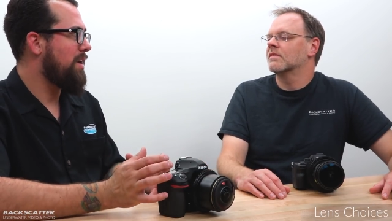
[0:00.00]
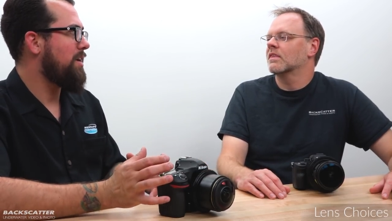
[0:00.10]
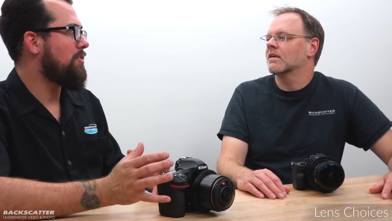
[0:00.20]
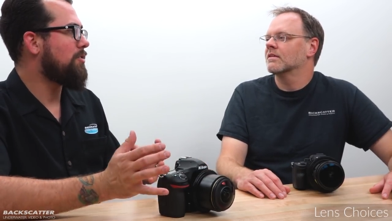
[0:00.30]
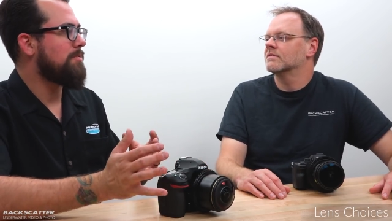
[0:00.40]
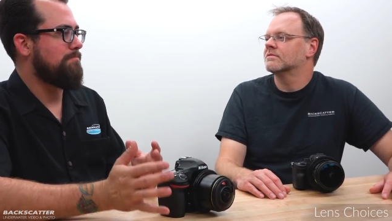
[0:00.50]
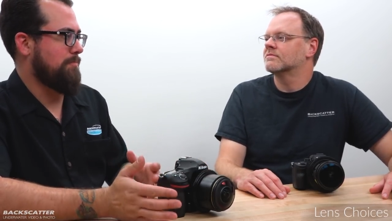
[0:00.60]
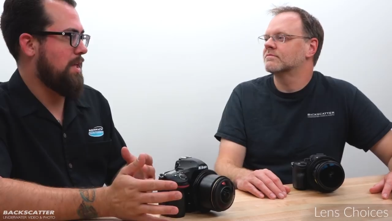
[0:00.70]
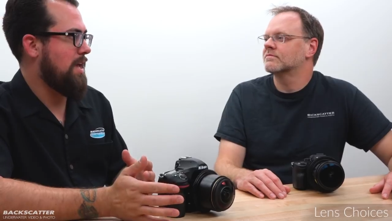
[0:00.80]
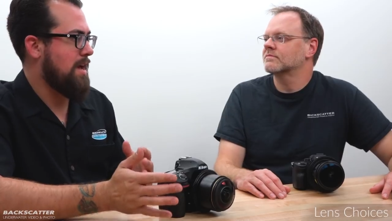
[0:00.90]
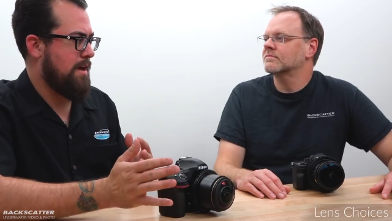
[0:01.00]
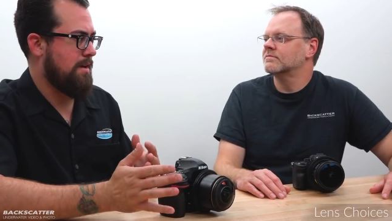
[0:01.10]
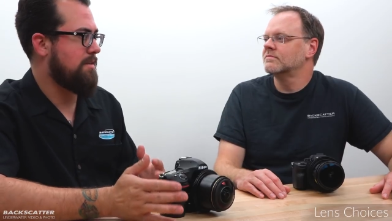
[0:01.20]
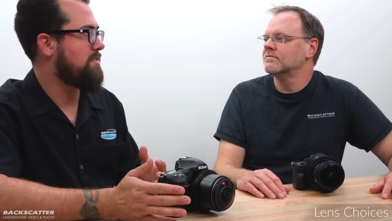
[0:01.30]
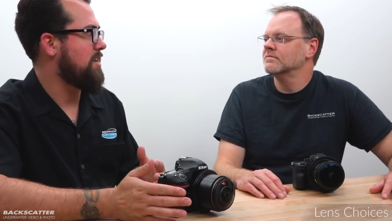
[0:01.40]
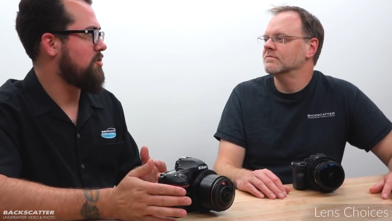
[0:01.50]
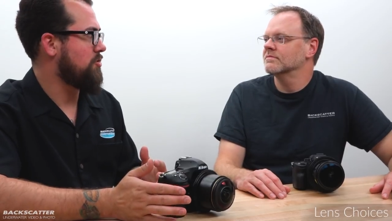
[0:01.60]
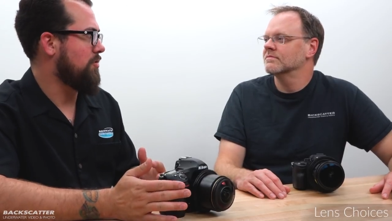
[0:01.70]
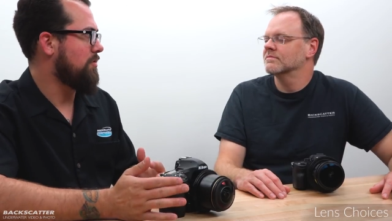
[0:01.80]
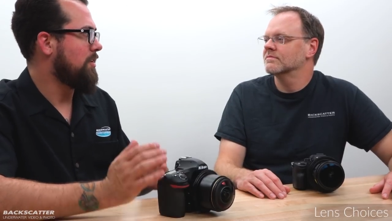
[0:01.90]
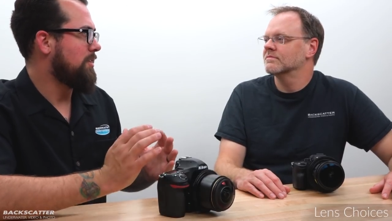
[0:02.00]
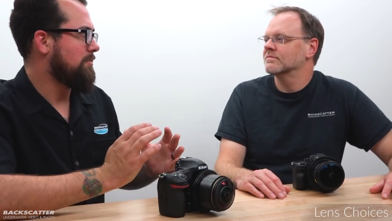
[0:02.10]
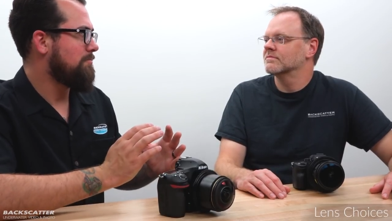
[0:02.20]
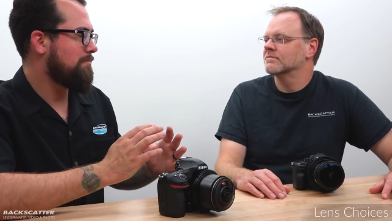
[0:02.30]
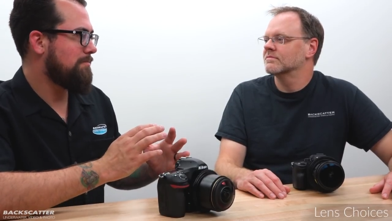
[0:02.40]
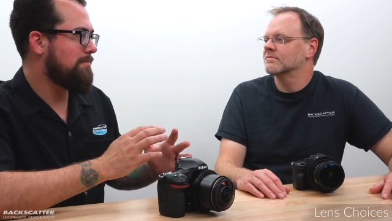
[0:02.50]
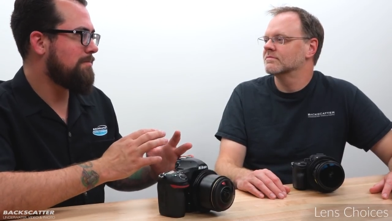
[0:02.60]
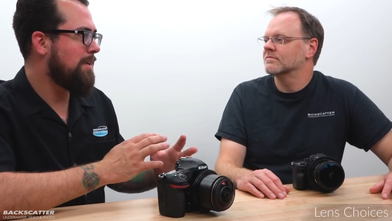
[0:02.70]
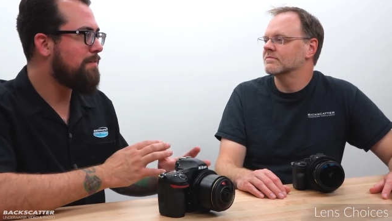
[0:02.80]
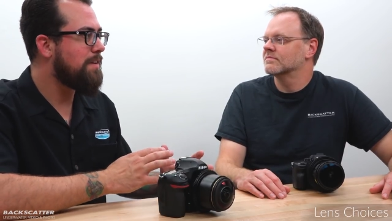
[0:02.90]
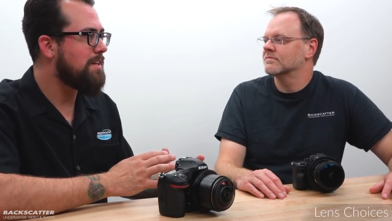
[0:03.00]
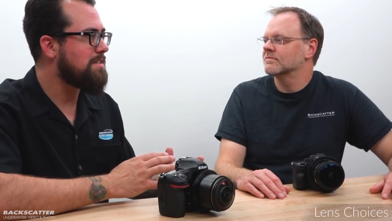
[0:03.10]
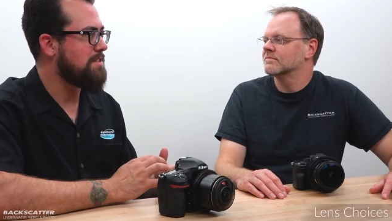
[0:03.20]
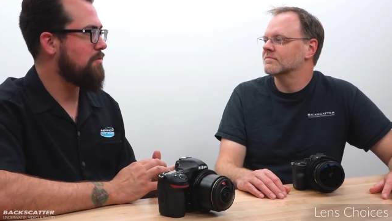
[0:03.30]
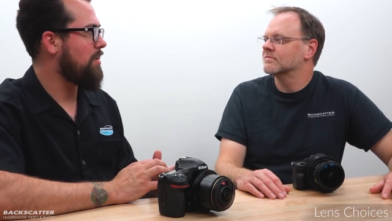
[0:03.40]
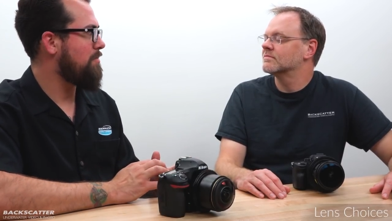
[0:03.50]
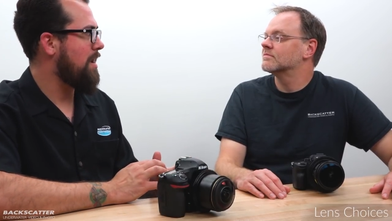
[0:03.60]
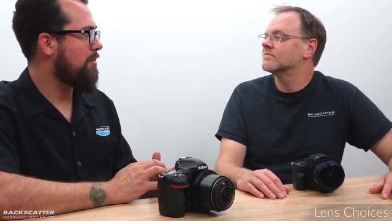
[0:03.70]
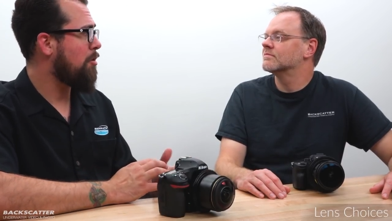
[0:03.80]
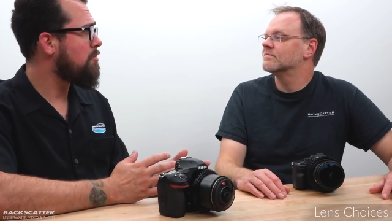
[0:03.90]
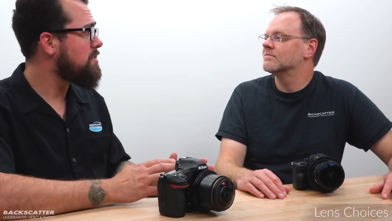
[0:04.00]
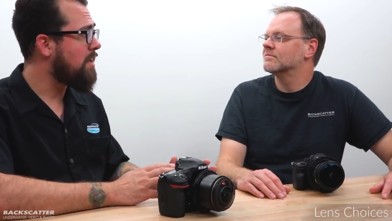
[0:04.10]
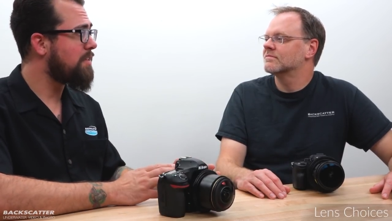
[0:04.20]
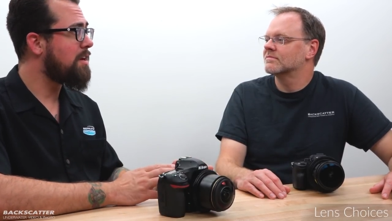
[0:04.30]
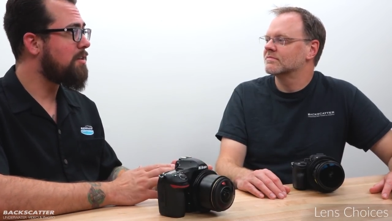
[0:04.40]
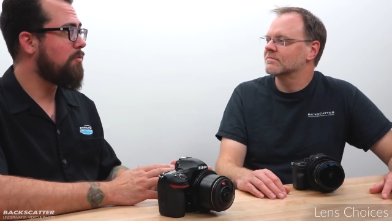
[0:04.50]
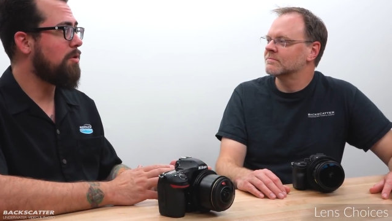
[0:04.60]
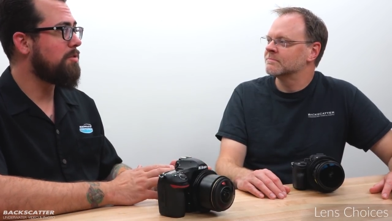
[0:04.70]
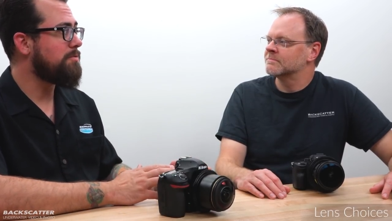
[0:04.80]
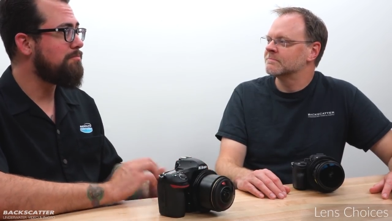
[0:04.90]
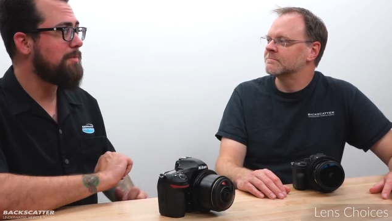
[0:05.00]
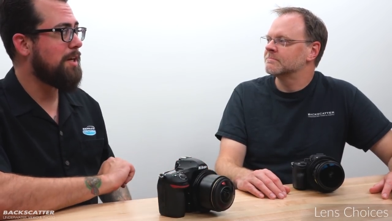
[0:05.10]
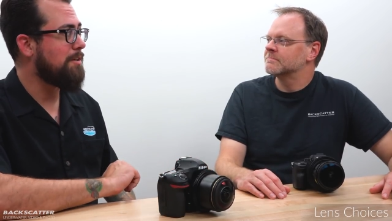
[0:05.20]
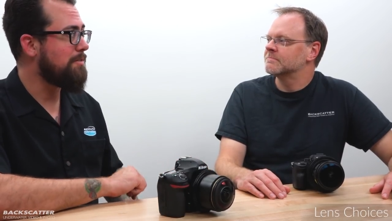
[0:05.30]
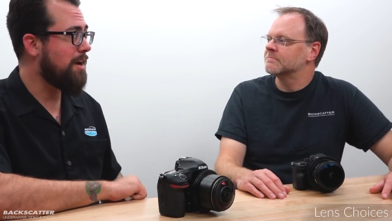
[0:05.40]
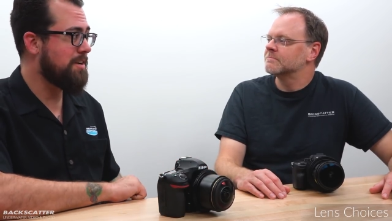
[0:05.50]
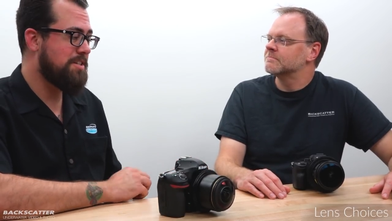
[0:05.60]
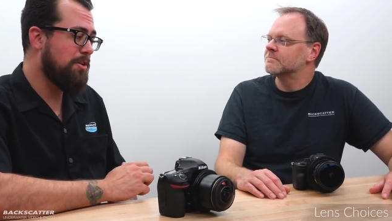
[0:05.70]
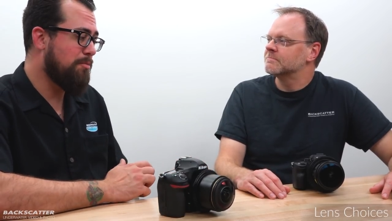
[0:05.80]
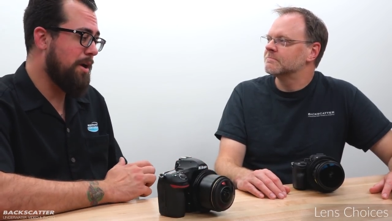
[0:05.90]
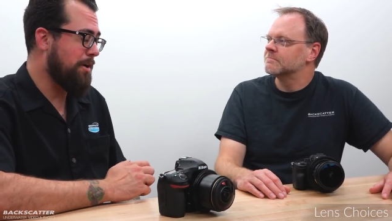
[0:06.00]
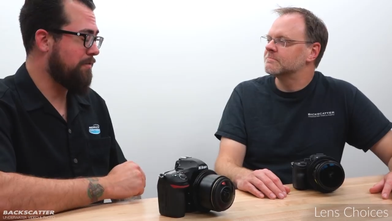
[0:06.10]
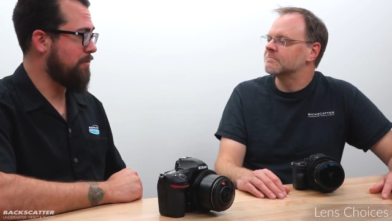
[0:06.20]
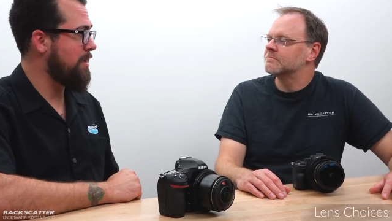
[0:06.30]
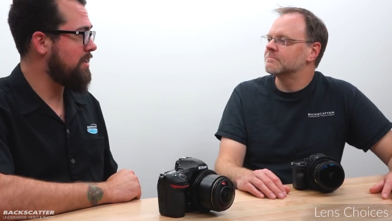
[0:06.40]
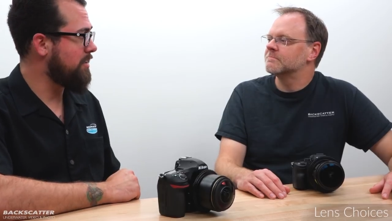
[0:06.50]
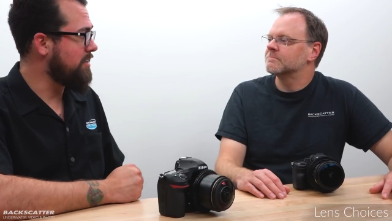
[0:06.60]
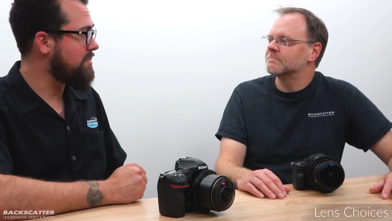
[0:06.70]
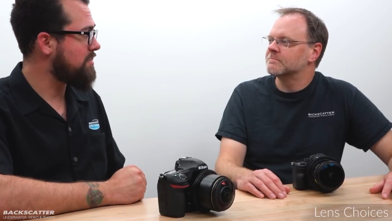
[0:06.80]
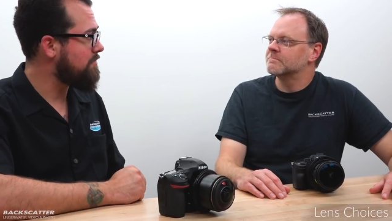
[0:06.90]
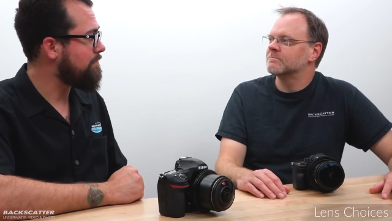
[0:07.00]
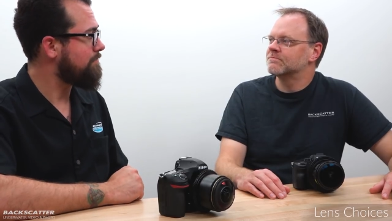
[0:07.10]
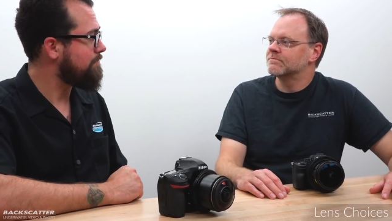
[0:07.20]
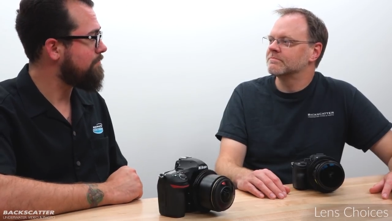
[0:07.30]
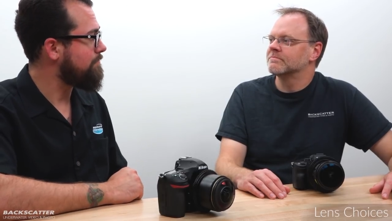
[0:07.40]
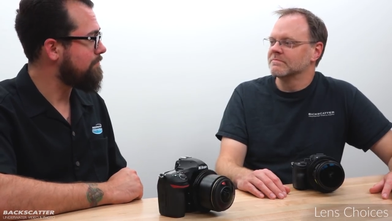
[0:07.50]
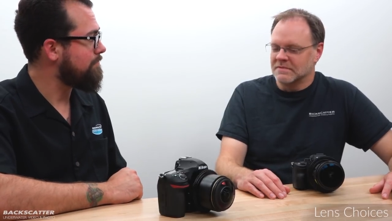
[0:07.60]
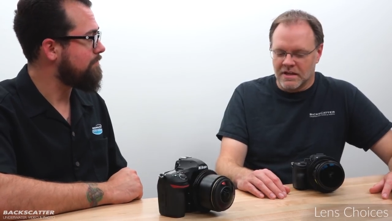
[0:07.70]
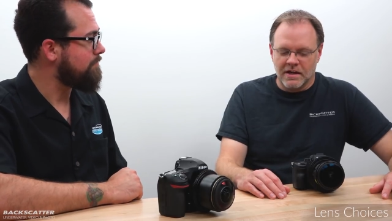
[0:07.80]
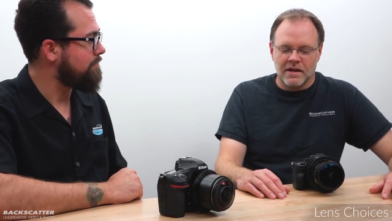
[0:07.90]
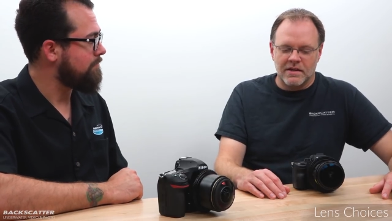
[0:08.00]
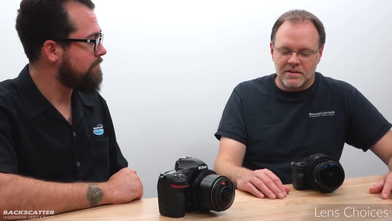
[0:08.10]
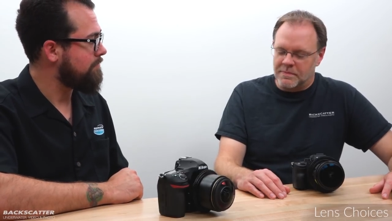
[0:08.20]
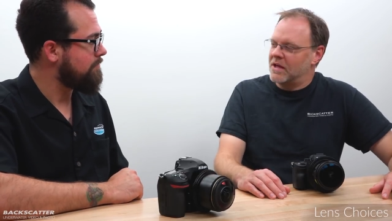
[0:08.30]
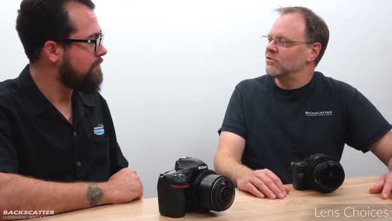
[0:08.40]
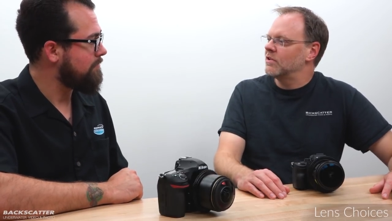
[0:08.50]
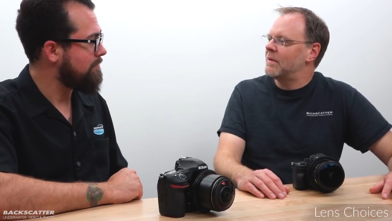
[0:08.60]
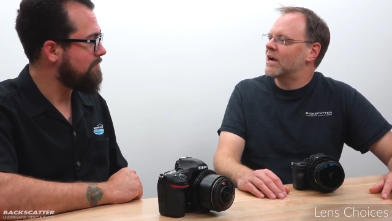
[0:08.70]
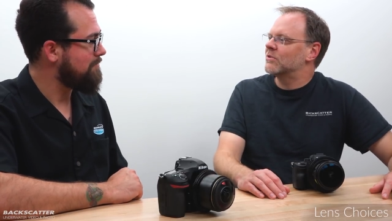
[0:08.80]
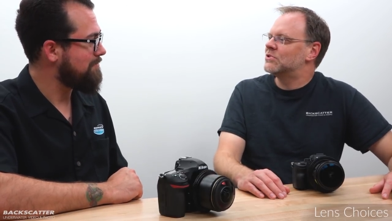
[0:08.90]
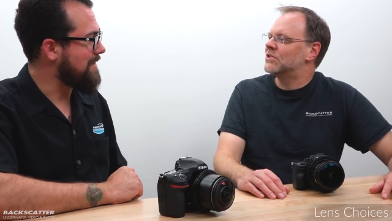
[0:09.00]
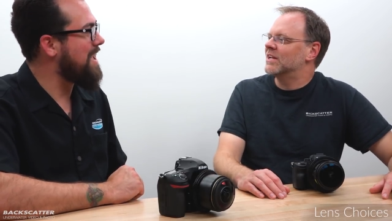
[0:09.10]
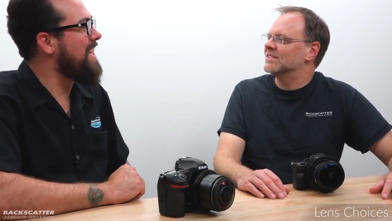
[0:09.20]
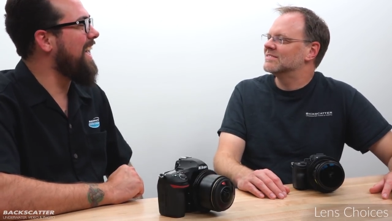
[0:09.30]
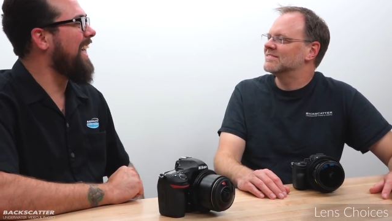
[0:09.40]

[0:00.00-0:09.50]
Speaker 1: for wide angle, yeah, essential. Mm, if it doesn't do it in macro, it's not the end of the world, you know, not a deal breaker for me at least. Depends on the macro you